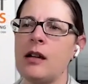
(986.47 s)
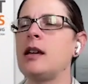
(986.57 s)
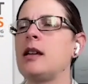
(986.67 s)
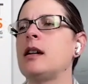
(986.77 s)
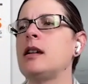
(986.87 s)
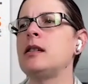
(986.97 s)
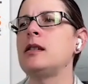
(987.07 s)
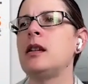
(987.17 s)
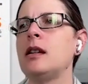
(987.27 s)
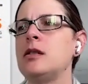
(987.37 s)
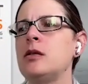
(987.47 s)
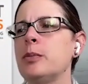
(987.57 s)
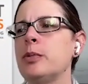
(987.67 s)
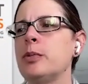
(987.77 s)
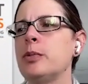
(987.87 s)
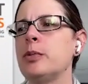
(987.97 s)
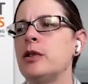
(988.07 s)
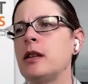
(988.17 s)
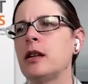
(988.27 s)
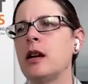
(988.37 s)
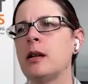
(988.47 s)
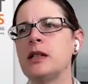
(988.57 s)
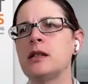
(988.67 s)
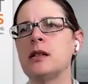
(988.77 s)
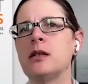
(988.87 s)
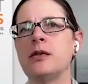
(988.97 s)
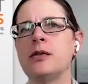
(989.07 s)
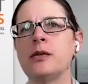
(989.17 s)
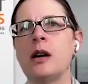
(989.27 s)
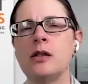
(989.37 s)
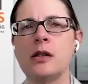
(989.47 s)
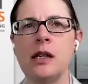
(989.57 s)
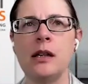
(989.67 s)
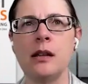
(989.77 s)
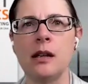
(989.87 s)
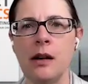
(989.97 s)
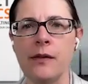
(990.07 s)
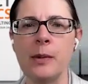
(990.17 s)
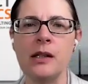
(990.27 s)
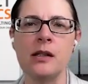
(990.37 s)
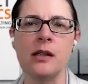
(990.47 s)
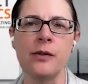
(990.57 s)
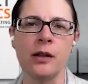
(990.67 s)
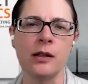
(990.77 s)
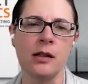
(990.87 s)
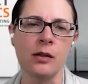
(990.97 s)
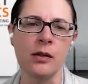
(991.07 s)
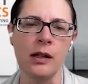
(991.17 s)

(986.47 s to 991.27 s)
I do appreciate the comment of understanding that everybody's different and